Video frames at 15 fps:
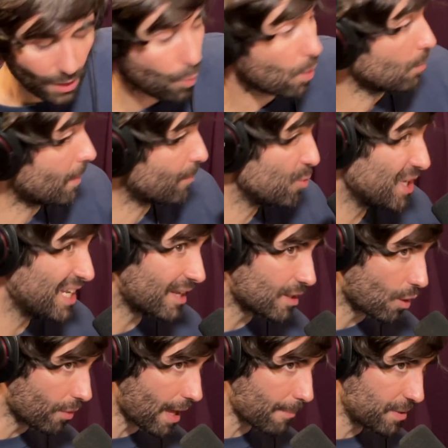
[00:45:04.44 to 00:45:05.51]
well, but we didn't
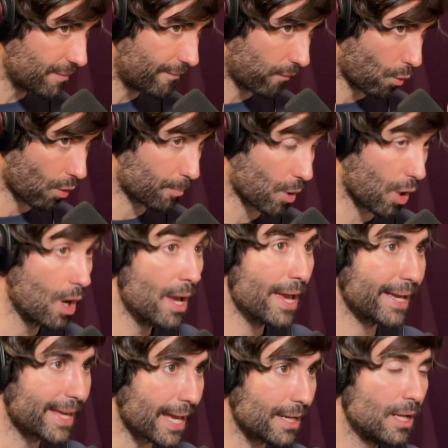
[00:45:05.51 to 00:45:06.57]
know that before, bro.
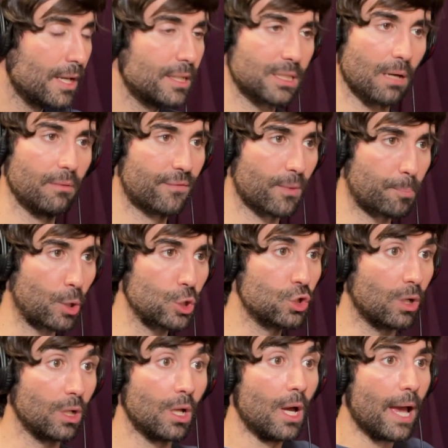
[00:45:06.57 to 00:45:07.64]
Again, he's coming from
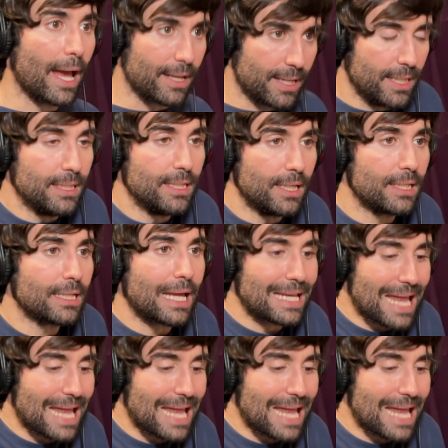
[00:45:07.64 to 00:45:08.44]
Portugal, and he needed an